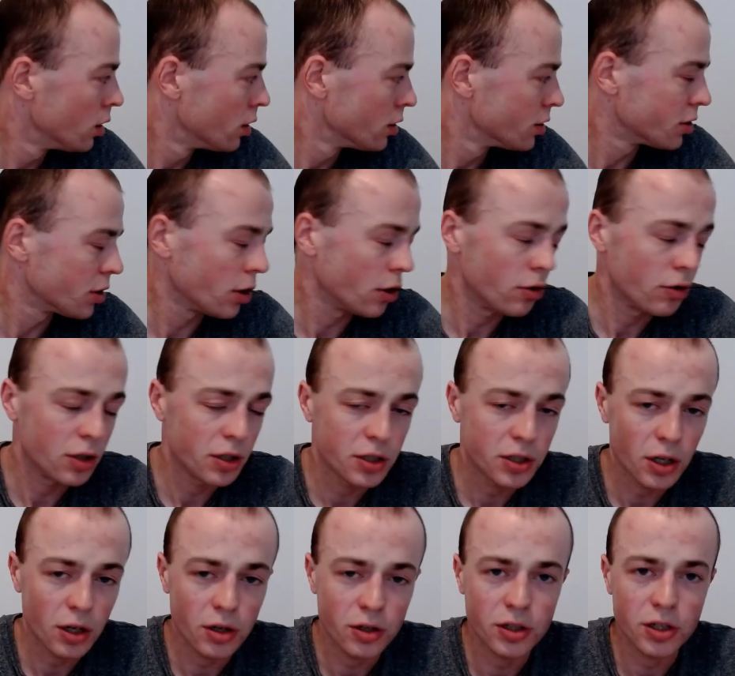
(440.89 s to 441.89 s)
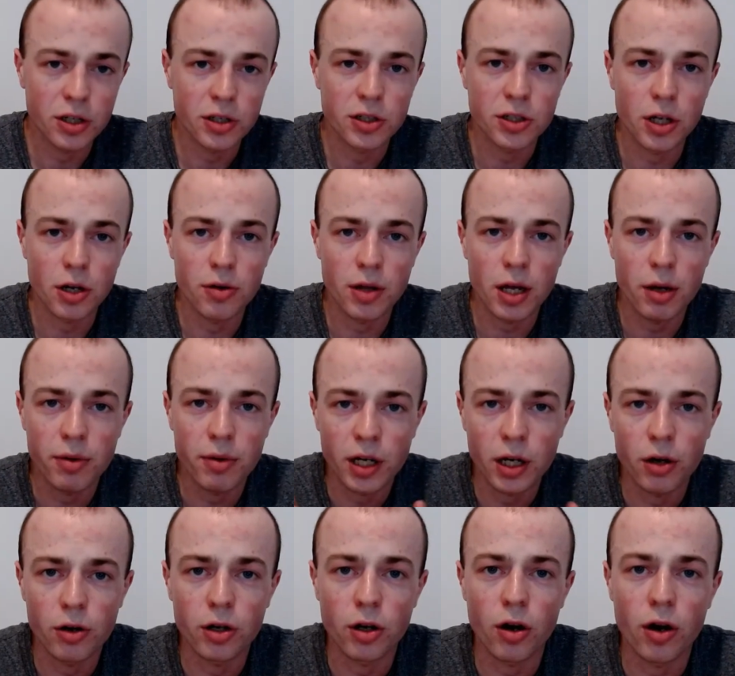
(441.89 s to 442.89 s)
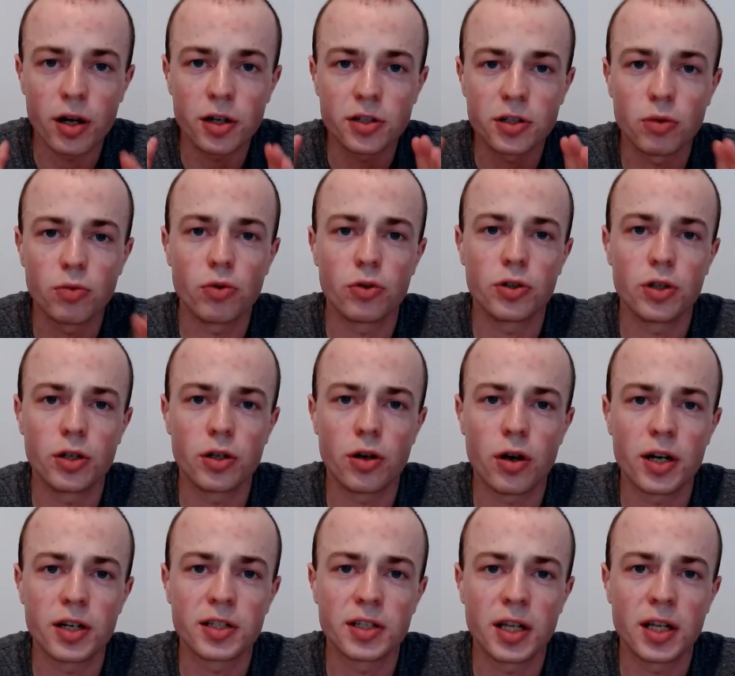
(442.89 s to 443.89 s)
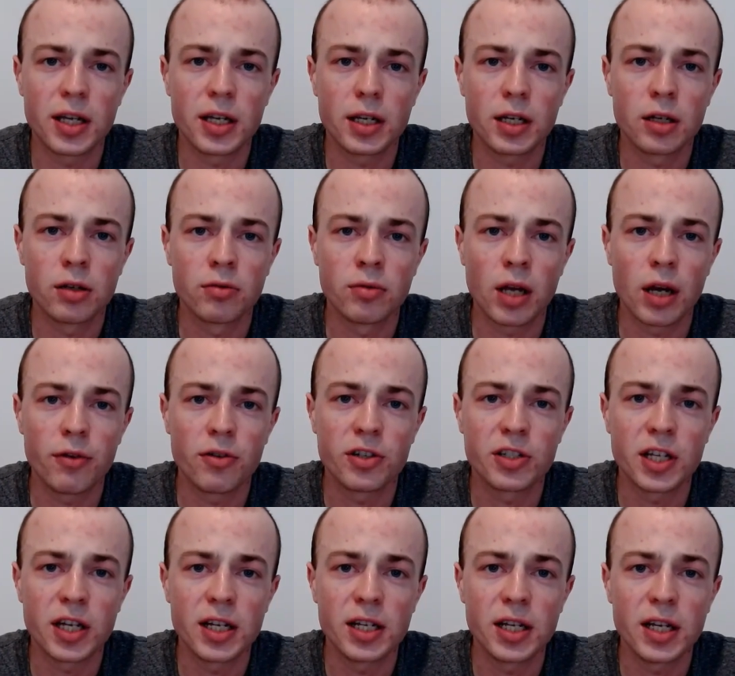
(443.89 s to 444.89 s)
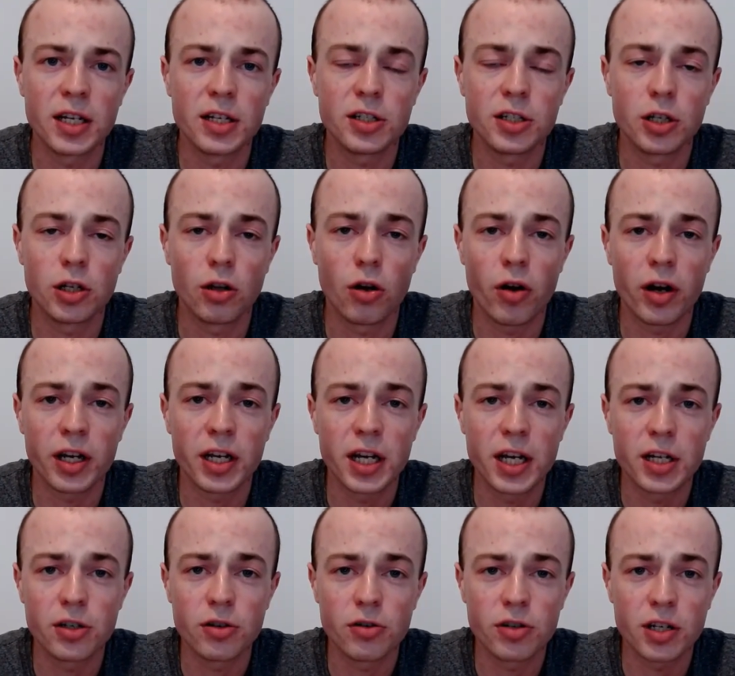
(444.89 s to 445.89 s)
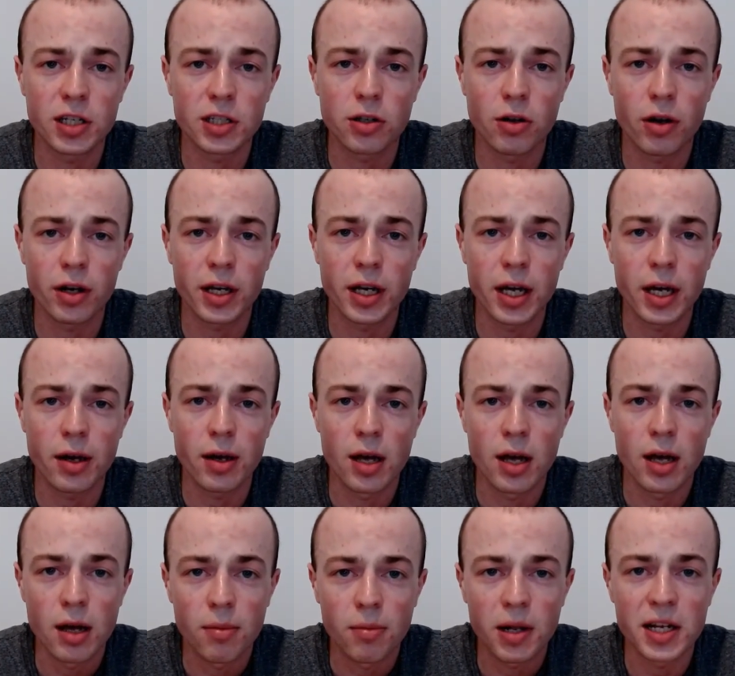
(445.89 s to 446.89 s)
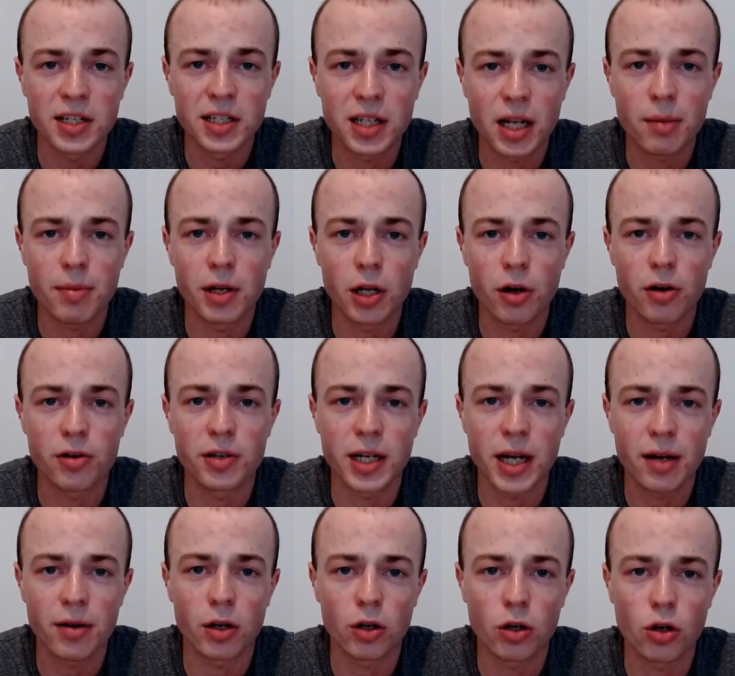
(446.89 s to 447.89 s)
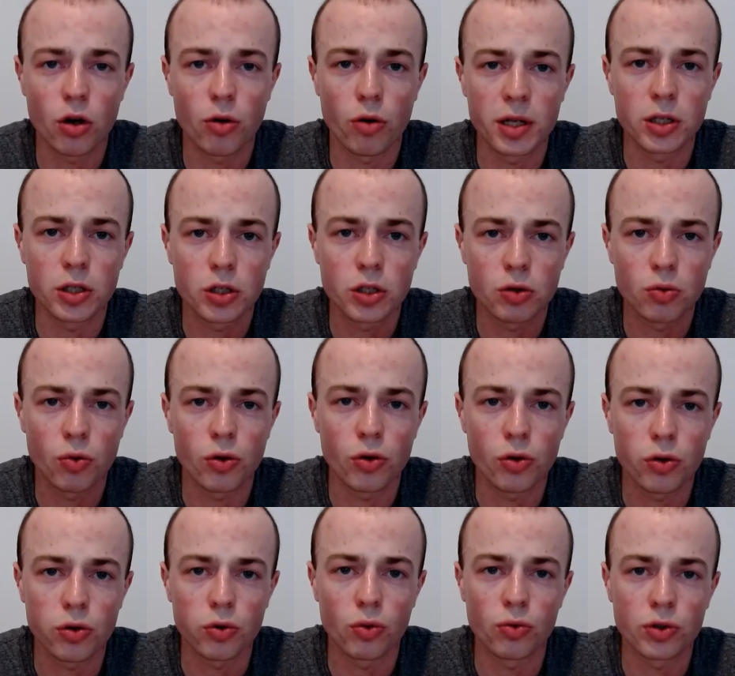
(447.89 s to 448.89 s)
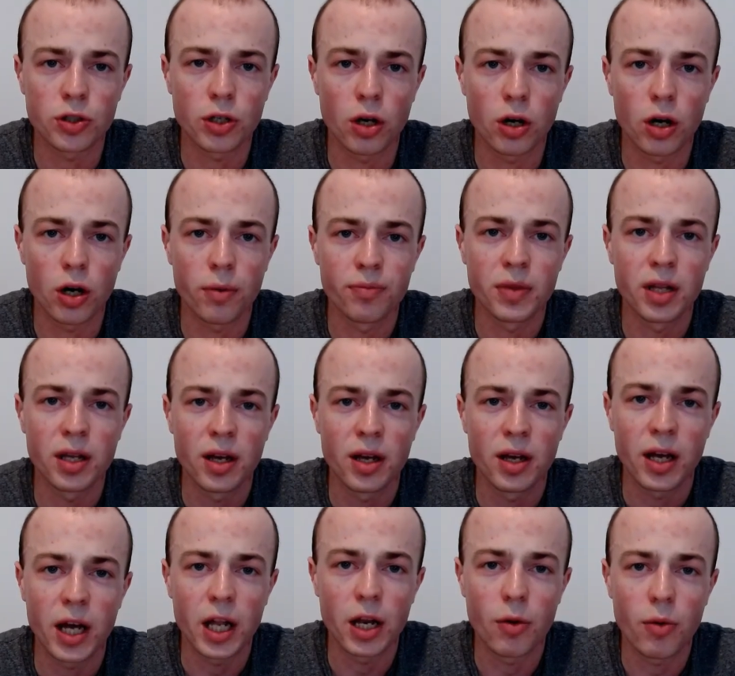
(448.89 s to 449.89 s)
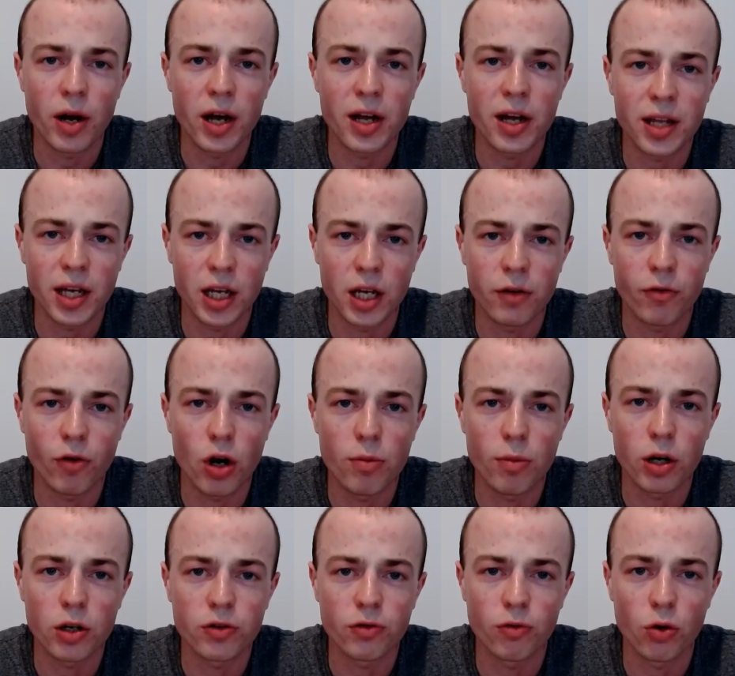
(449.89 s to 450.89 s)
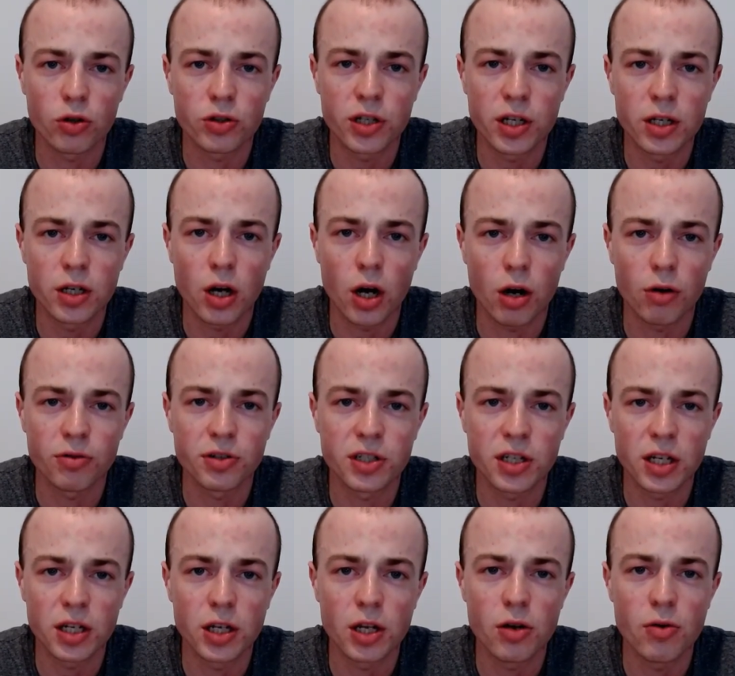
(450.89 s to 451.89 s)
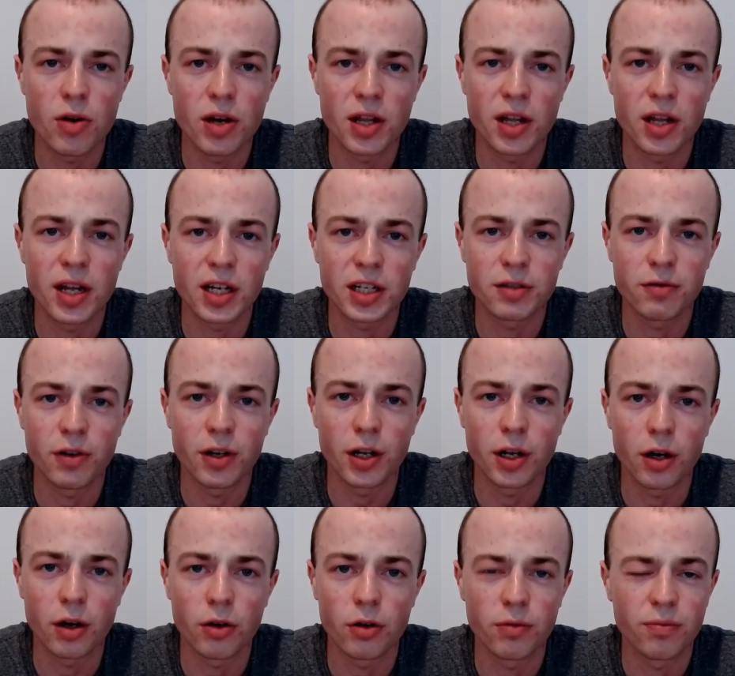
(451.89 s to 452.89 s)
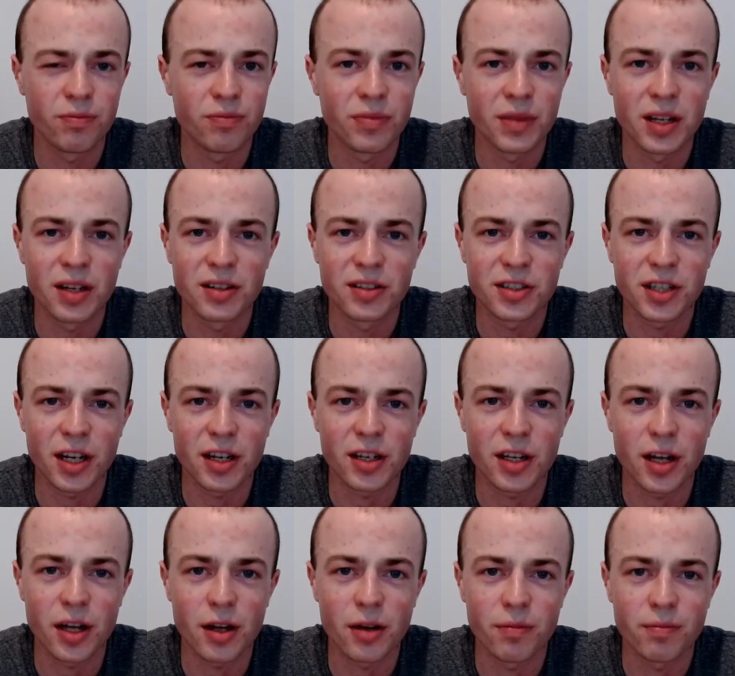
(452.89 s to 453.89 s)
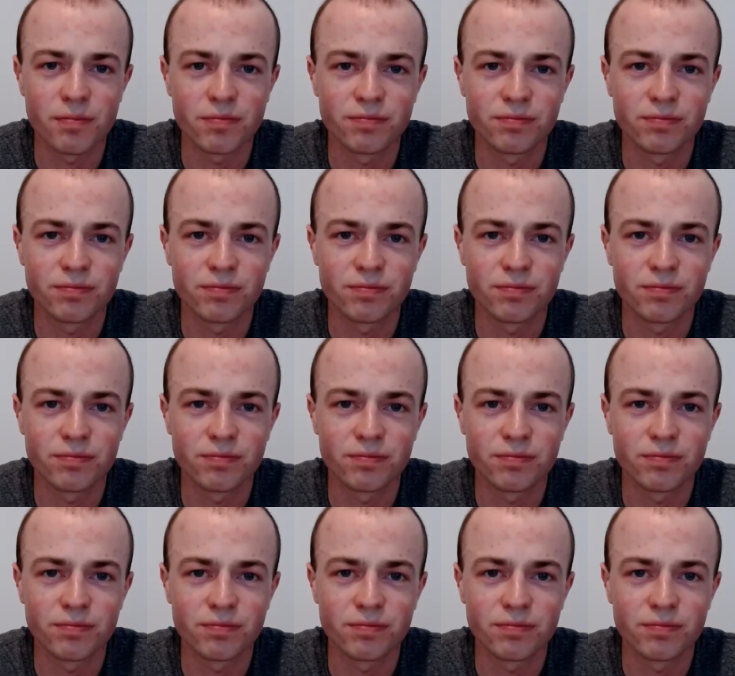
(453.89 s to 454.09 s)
So, The Searchers, so there we go, guys. So what do you guys think? Have you seen it? Do you like it? Do you dislike it? Please let me know down in the comments what your thoughts are. Anyway, thank you very much for watching. I'll see you in the next video. Take care.